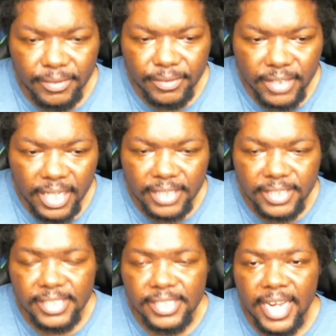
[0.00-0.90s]
like a
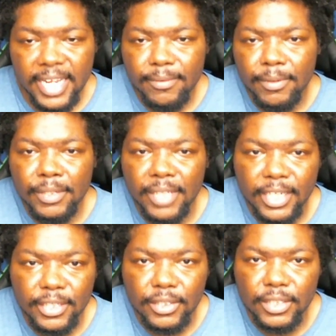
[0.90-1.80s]
snake would,
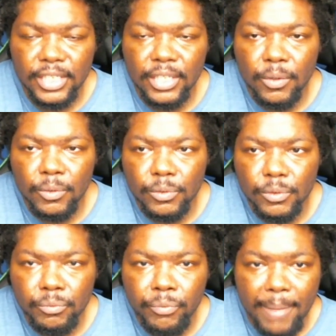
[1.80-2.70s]
like
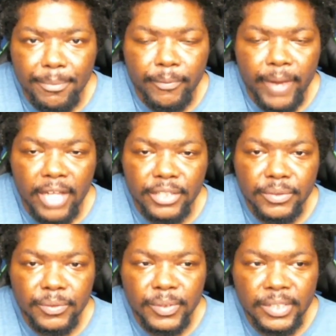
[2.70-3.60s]
wrap around
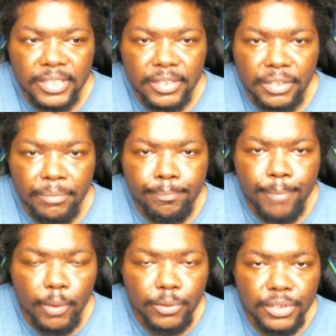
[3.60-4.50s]
you until your
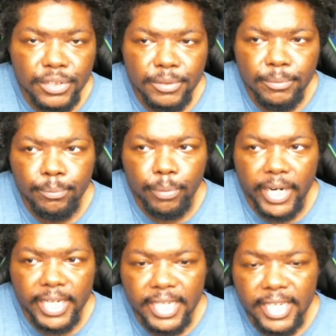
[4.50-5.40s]
bones
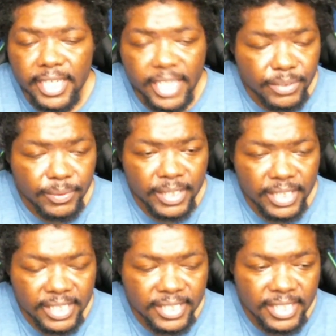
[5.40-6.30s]
break. That's what
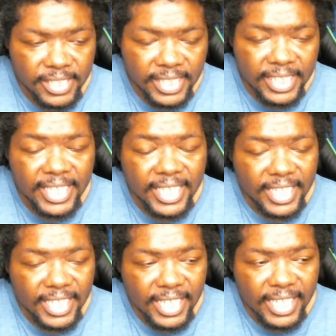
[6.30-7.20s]
essentially
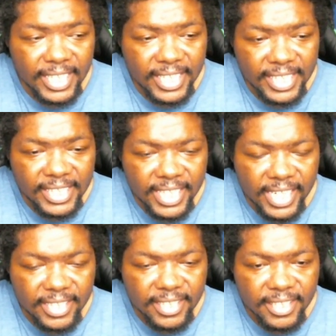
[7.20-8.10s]
he
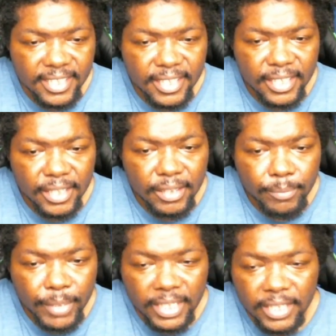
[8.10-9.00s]
did.
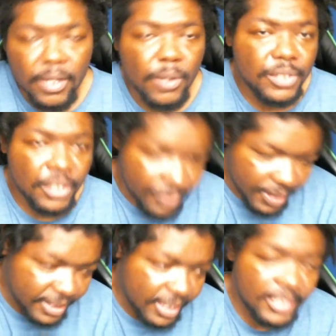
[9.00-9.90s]
But then he goes to the
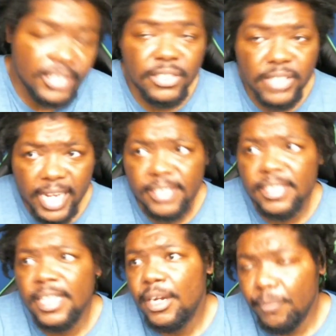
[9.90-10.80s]
train station,
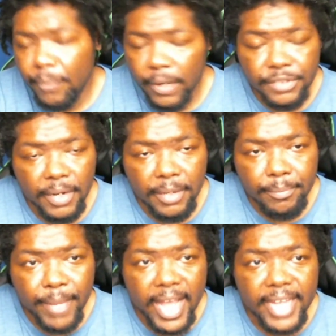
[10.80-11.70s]
runs right
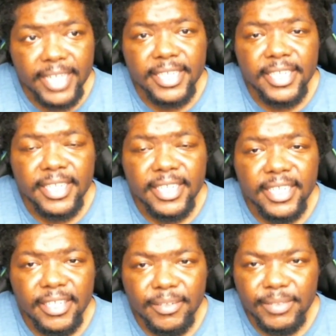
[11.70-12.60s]
back,
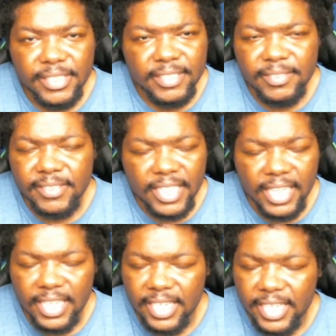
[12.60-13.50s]
which seems like a
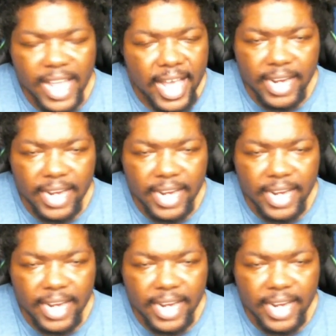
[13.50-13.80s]
lot